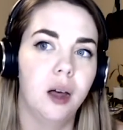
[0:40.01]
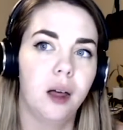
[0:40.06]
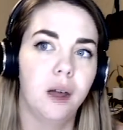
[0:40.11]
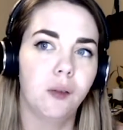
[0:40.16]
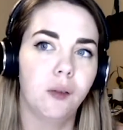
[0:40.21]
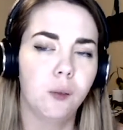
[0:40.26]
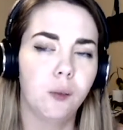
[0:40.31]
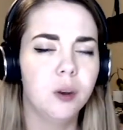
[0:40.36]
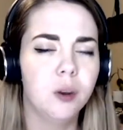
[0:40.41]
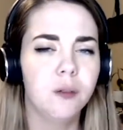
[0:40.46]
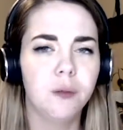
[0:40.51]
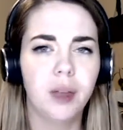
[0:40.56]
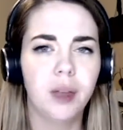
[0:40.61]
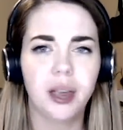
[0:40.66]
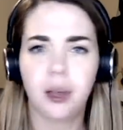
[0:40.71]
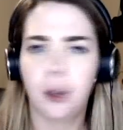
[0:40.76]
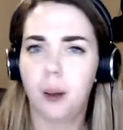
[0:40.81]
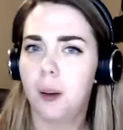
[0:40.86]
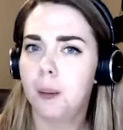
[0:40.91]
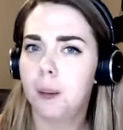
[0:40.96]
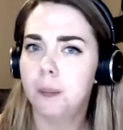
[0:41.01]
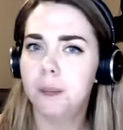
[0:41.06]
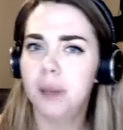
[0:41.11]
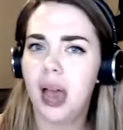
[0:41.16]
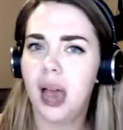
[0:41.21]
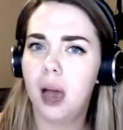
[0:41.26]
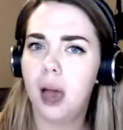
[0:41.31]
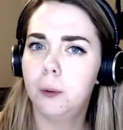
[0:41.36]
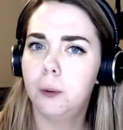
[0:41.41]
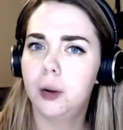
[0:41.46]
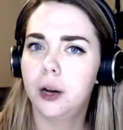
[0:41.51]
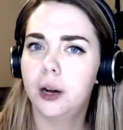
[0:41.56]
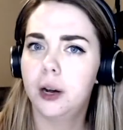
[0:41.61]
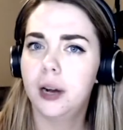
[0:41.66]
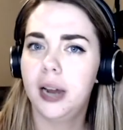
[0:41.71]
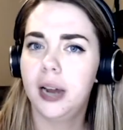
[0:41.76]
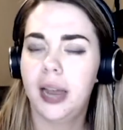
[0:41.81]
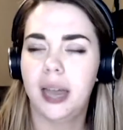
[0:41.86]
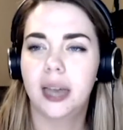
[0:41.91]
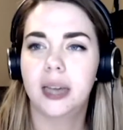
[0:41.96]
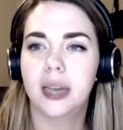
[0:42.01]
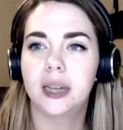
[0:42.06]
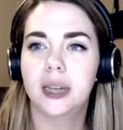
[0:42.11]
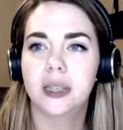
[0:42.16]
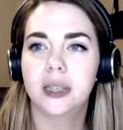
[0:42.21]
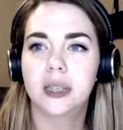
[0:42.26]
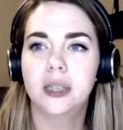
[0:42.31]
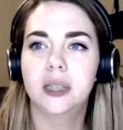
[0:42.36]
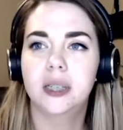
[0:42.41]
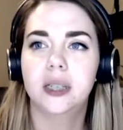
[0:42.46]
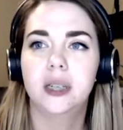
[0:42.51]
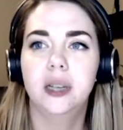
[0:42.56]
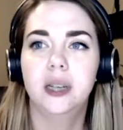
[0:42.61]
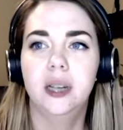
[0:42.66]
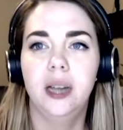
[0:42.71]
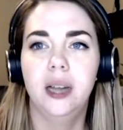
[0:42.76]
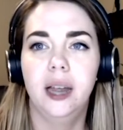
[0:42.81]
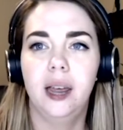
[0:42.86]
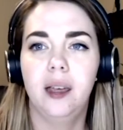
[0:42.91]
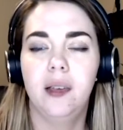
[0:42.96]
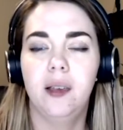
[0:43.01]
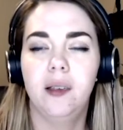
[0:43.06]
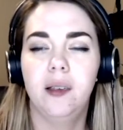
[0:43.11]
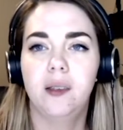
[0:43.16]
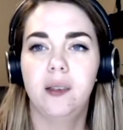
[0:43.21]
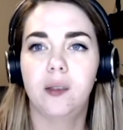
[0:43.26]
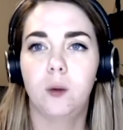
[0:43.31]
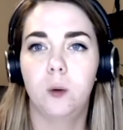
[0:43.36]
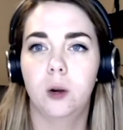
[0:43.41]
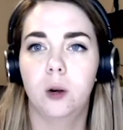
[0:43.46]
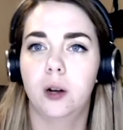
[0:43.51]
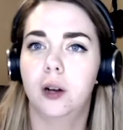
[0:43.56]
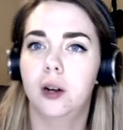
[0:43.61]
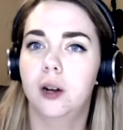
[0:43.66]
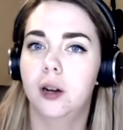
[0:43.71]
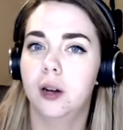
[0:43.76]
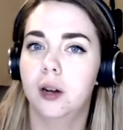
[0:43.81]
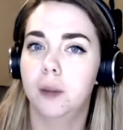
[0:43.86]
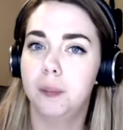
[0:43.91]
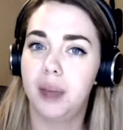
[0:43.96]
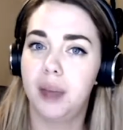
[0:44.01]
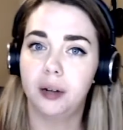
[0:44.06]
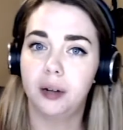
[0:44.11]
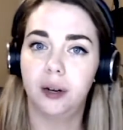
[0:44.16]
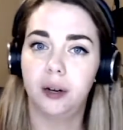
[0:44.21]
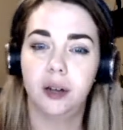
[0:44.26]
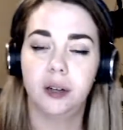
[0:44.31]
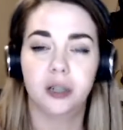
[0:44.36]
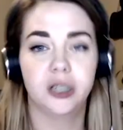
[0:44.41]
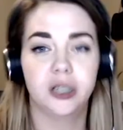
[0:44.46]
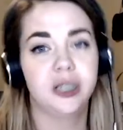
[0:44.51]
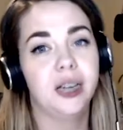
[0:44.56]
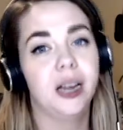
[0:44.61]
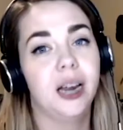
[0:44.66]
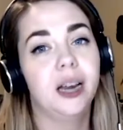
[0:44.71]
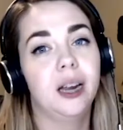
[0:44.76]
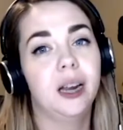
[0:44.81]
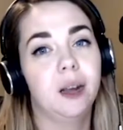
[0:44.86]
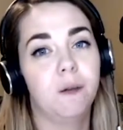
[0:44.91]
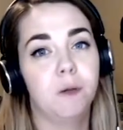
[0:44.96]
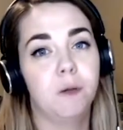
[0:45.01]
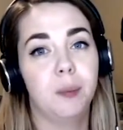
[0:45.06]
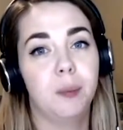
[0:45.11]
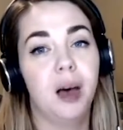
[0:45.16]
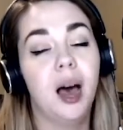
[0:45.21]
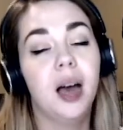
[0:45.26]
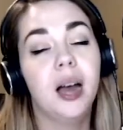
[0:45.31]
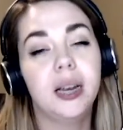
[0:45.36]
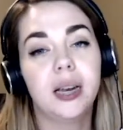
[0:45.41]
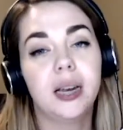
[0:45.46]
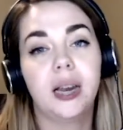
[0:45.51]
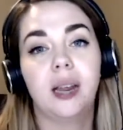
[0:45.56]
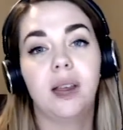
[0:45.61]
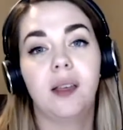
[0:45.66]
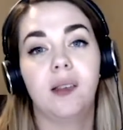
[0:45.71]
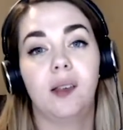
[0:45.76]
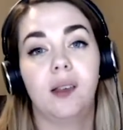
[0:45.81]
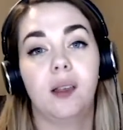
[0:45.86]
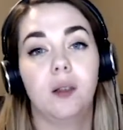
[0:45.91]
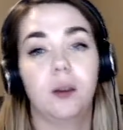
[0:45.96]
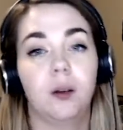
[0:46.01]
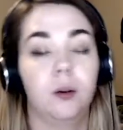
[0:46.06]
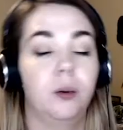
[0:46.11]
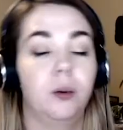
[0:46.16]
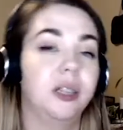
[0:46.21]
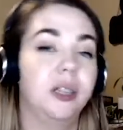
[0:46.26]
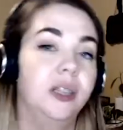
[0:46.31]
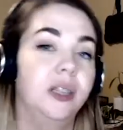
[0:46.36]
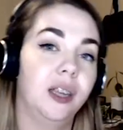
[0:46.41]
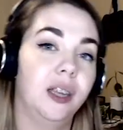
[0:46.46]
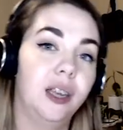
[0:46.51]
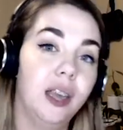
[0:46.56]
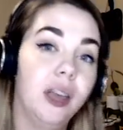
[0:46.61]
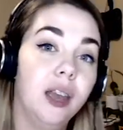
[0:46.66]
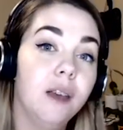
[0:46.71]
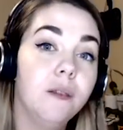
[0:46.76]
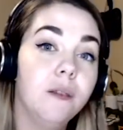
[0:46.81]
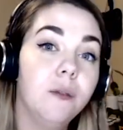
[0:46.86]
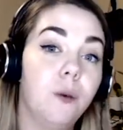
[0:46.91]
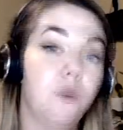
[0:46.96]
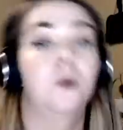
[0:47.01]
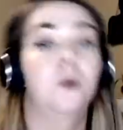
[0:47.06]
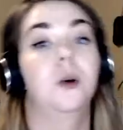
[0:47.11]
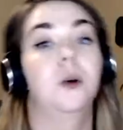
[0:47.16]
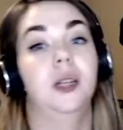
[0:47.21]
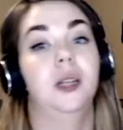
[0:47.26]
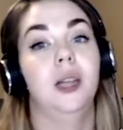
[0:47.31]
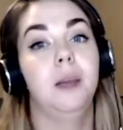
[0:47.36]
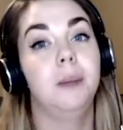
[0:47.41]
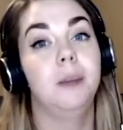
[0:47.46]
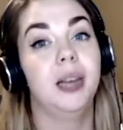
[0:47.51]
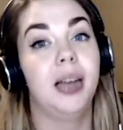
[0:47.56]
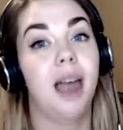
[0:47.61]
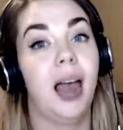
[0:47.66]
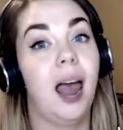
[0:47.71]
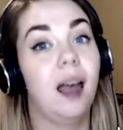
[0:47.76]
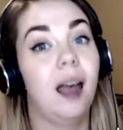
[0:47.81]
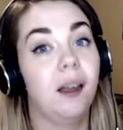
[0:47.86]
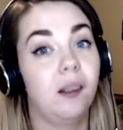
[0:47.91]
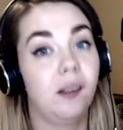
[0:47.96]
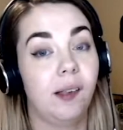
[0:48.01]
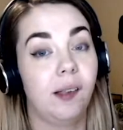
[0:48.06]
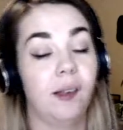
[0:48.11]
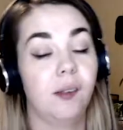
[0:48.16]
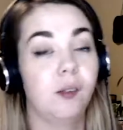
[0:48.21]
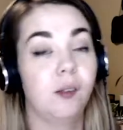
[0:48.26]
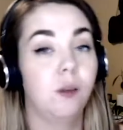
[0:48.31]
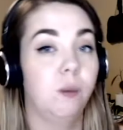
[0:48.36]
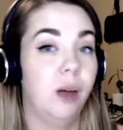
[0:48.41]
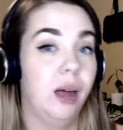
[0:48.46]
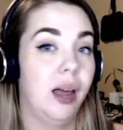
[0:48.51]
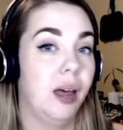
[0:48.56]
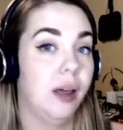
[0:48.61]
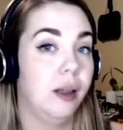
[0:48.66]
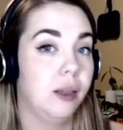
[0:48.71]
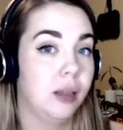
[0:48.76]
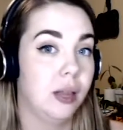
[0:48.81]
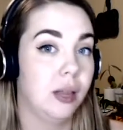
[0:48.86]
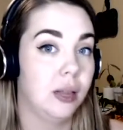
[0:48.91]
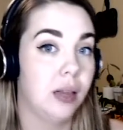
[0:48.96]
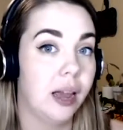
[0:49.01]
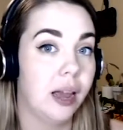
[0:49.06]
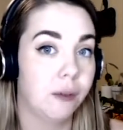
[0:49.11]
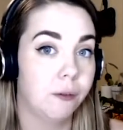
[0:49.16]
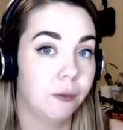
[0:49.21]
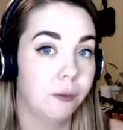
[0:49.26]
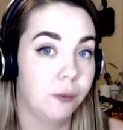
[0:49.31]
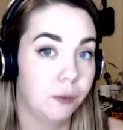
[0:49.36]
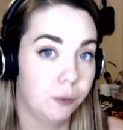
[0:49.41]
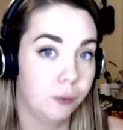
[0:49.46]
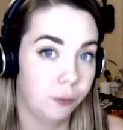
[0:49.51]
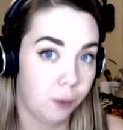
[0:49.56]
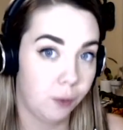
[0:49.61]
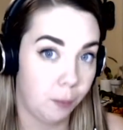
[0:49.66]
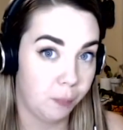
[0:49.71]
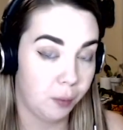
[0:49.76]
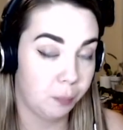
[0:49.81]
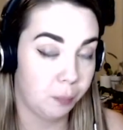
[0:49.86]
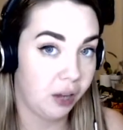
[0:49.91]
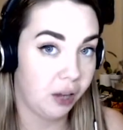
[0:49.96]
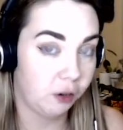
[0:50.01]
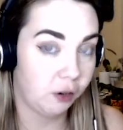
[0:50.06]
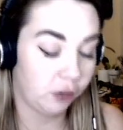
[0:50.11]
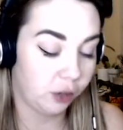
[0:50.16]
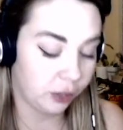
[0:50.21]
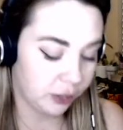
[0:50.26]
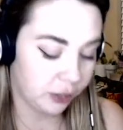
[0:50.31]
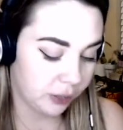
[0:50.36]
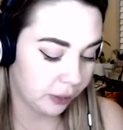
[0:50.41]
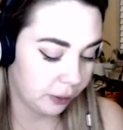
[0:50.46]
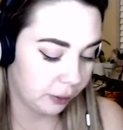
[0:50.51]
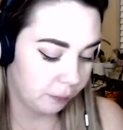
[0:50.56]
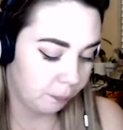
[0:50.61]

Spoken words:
sort of like power, and his or her better understanding of the body is either going to give or limit access to a healthy life from the patient.